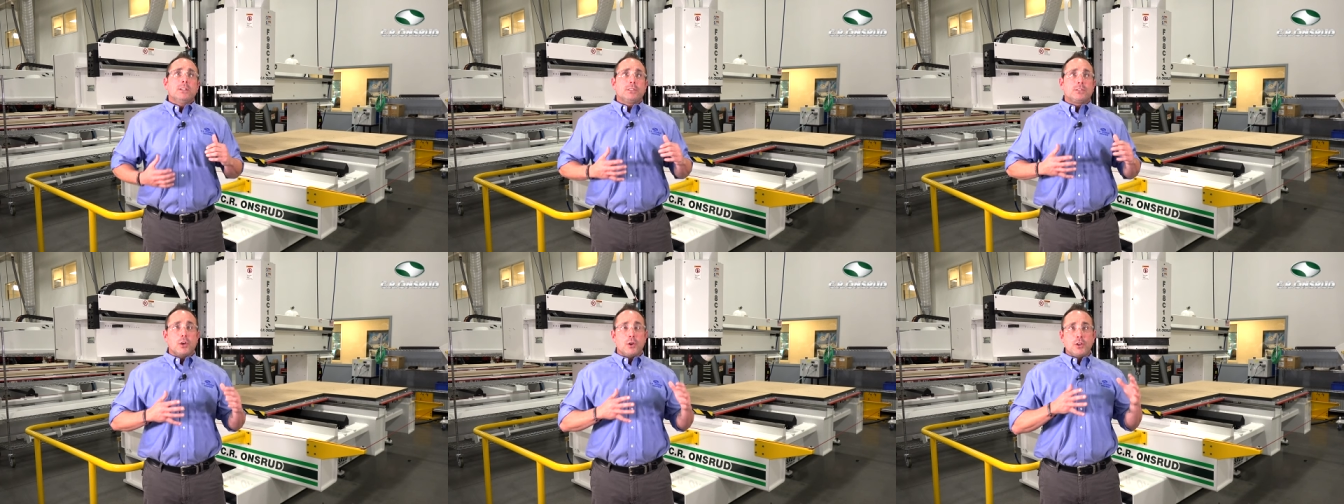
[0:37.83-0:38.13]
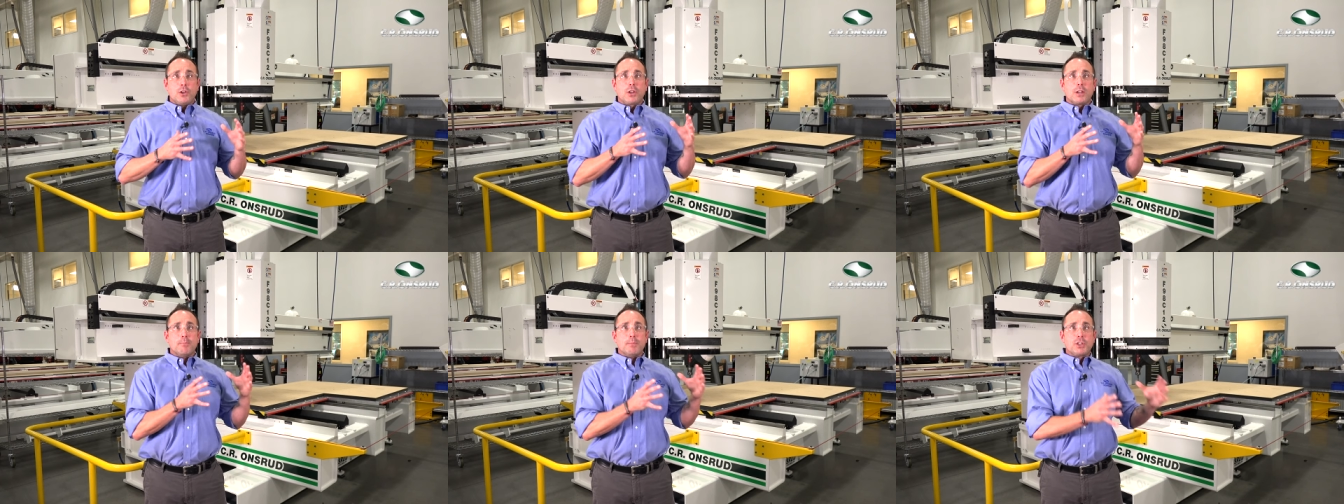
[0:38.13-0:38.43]
so
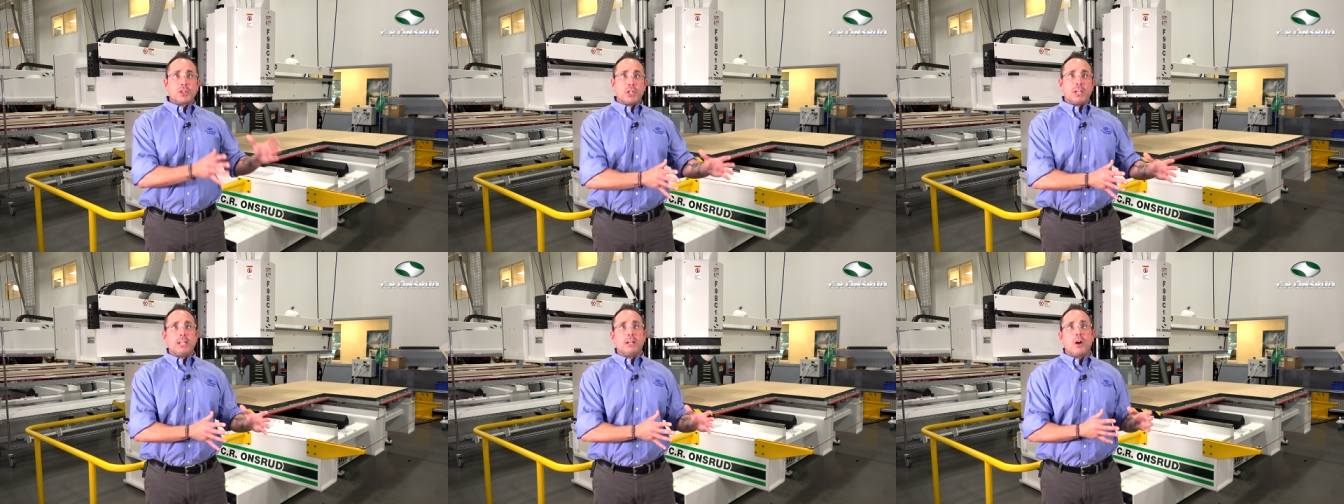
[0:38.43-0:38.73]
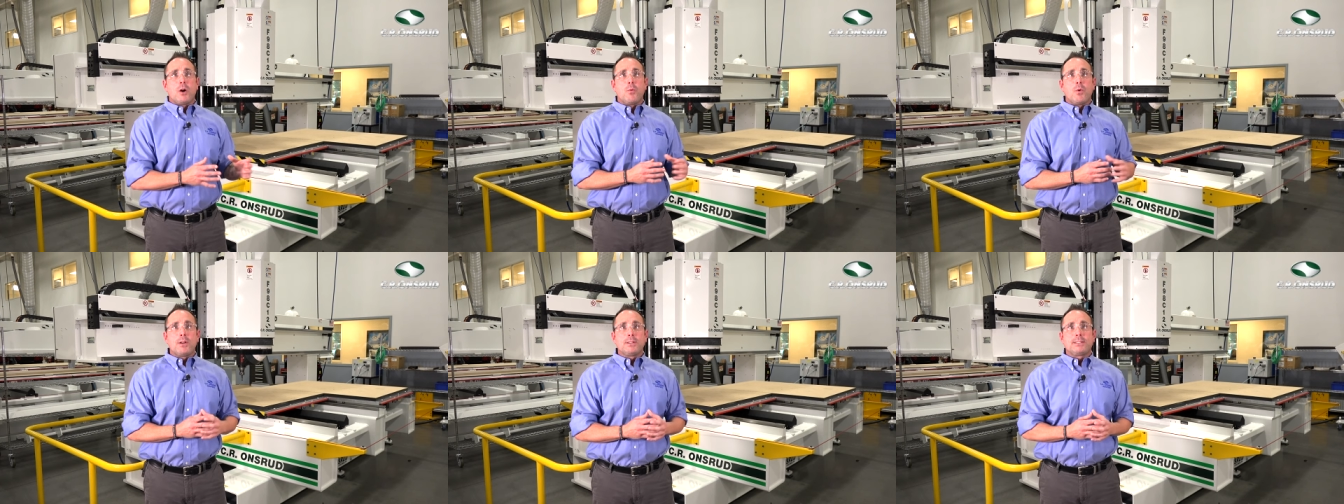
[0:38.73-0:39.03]
you can
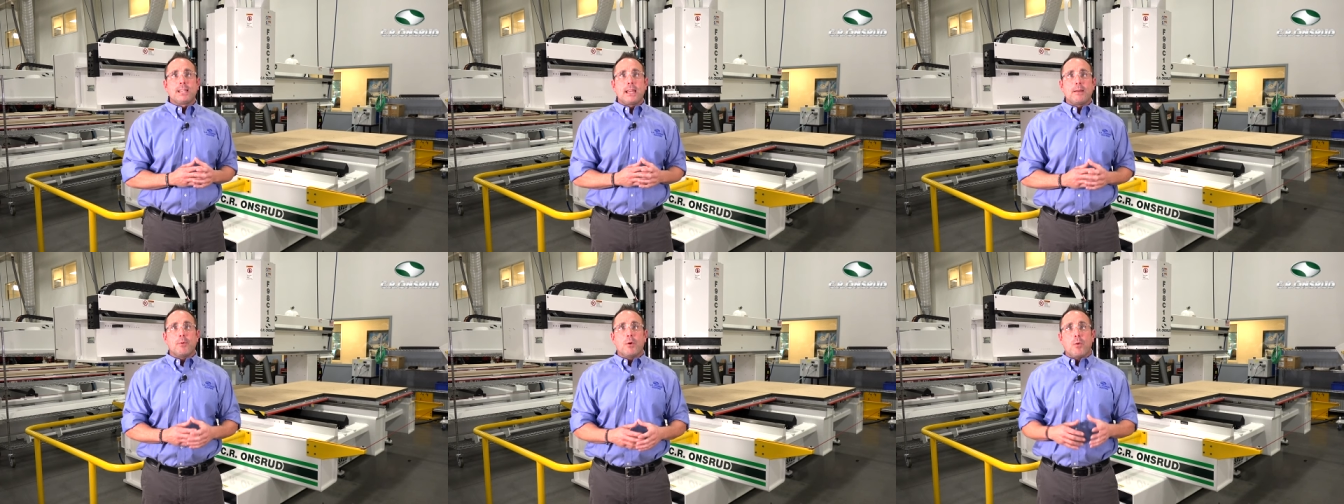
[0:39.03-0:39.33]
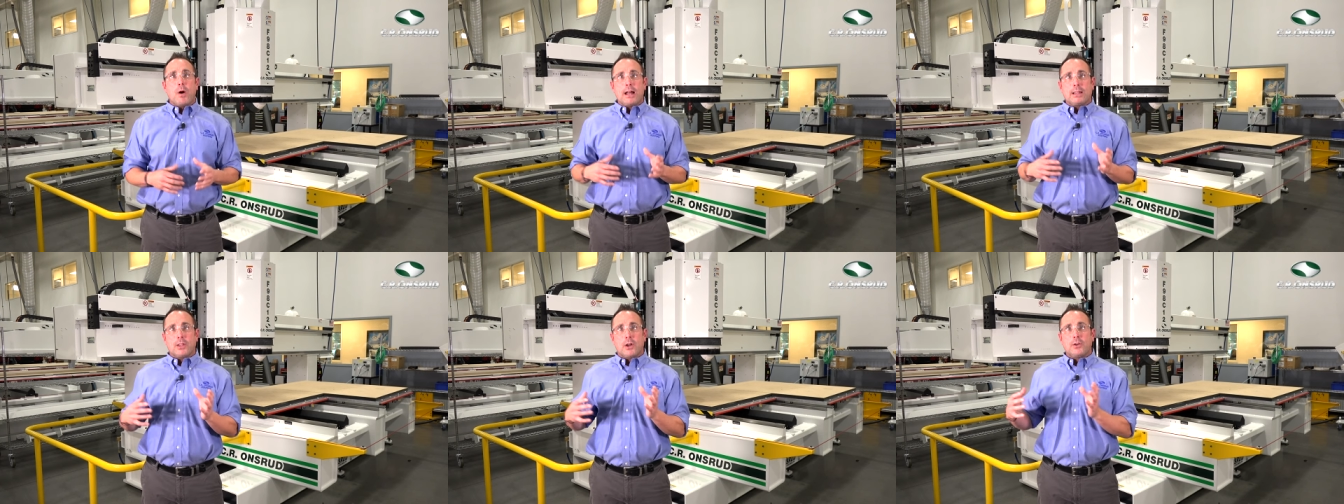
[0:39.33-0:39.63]
machine on one
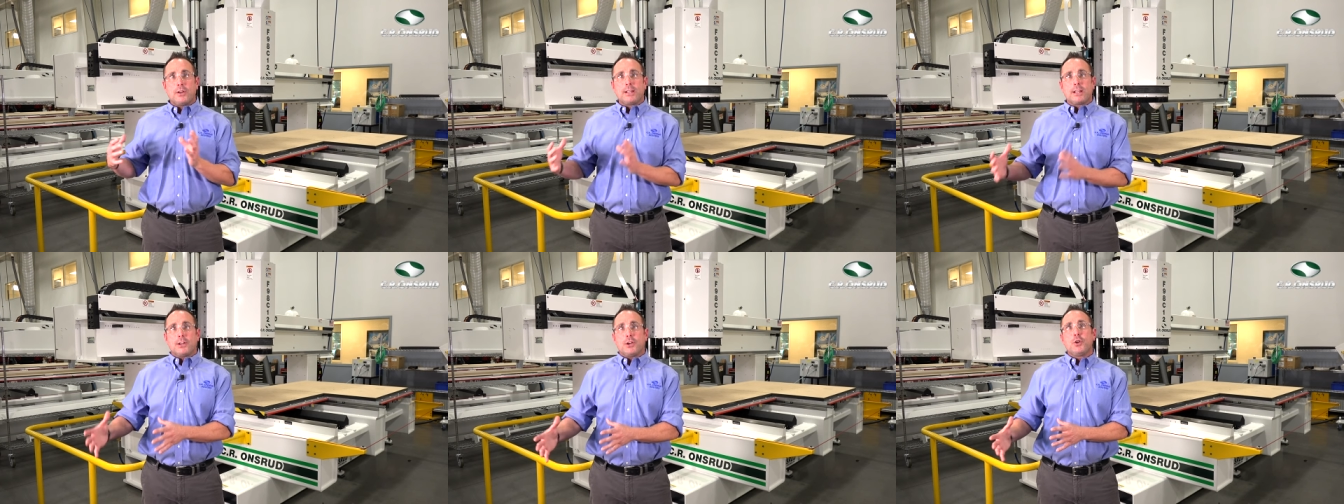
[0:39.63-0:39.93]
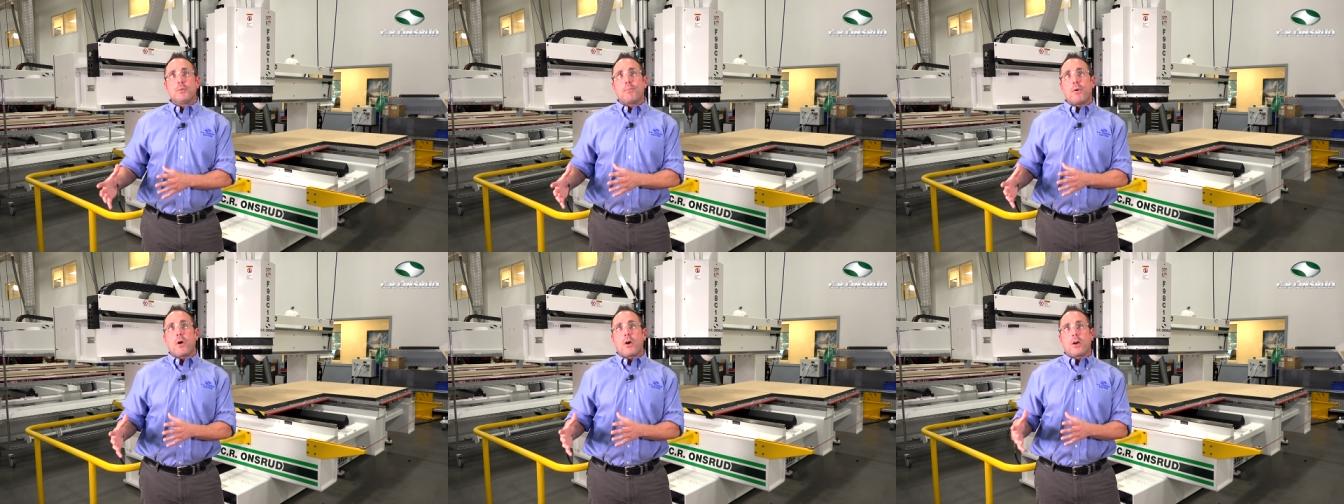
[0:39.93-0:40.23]
table while loading a
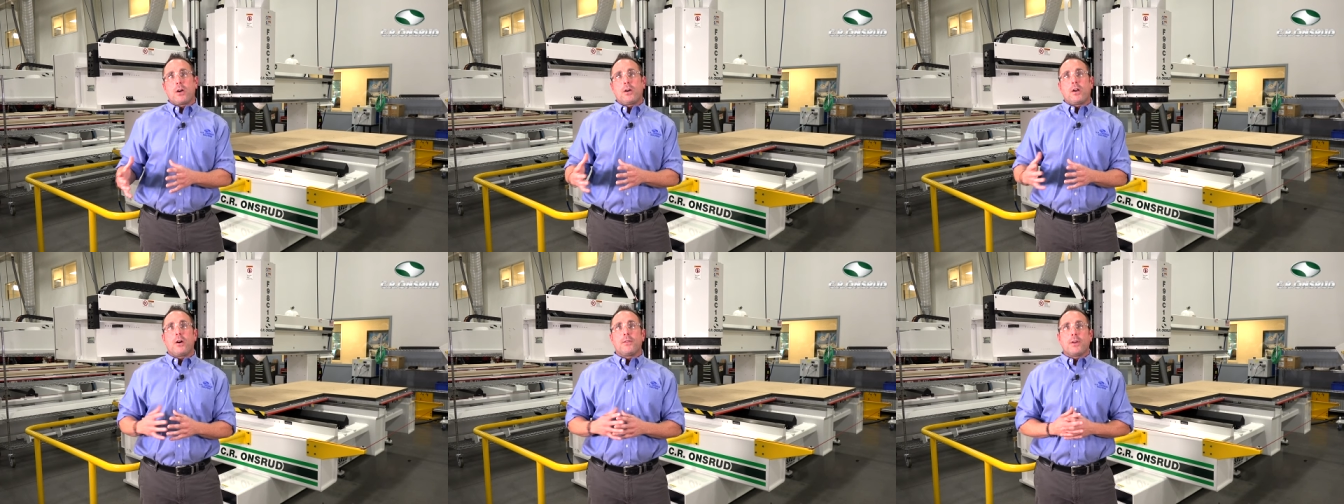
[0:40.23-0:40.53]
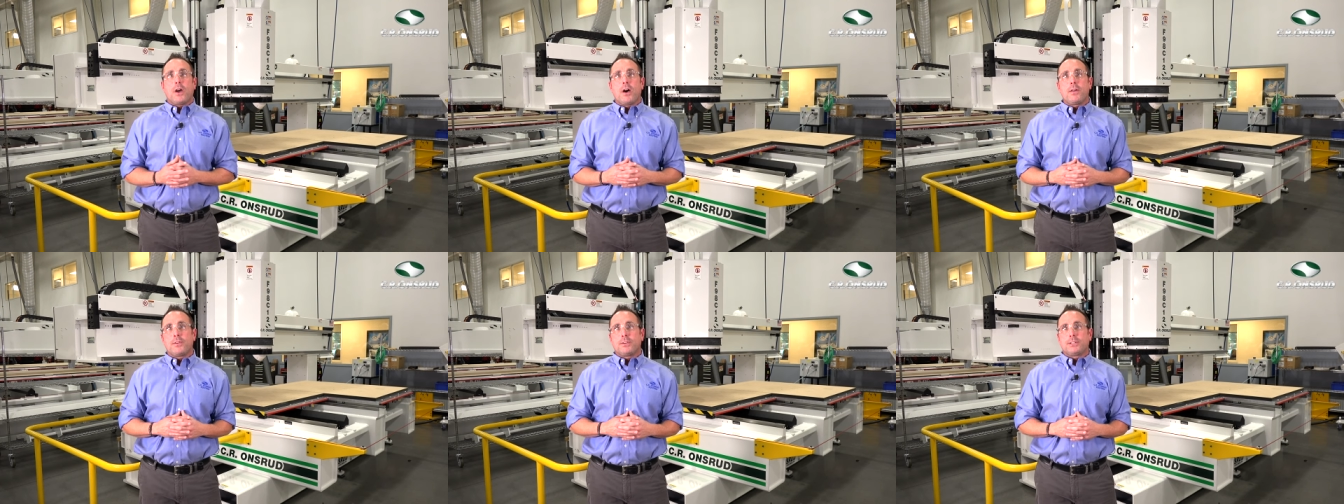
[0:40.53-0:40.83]
new part
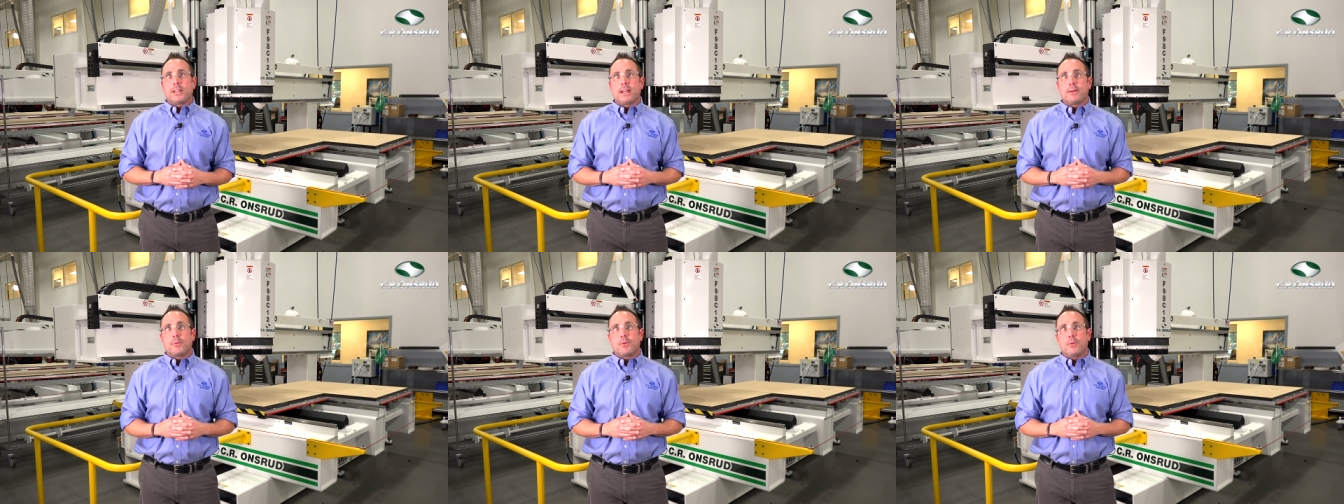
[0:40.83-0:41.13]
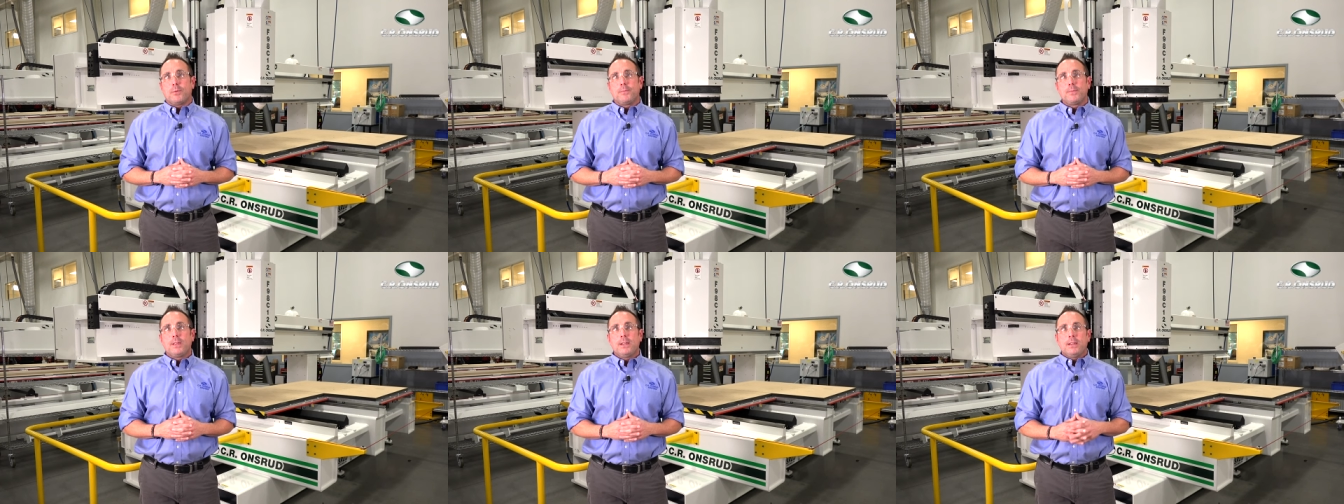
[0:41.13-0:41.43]
on the other
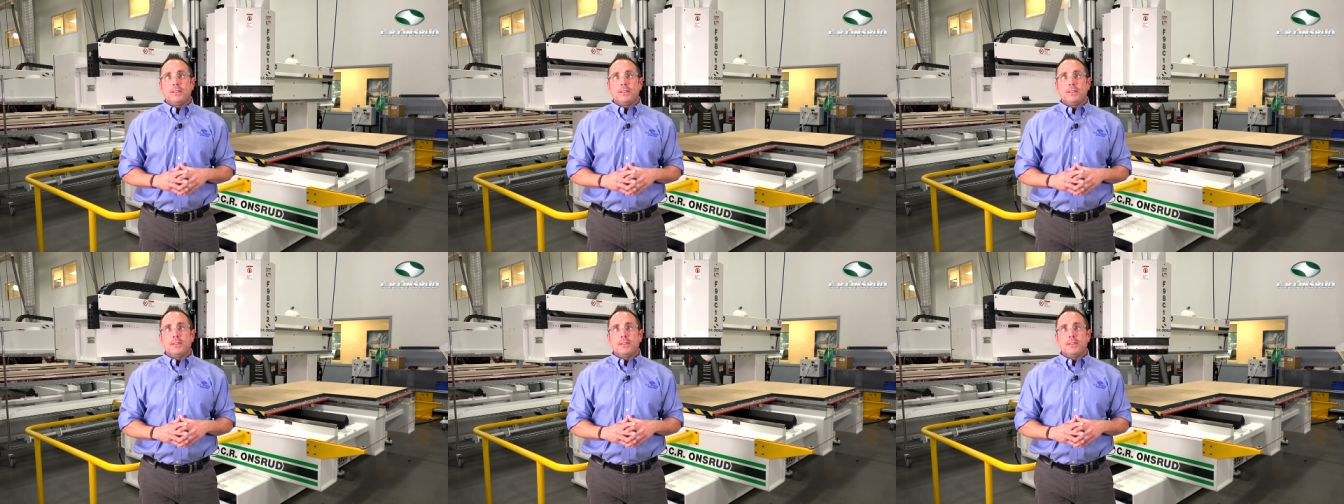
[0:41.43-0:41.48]
table.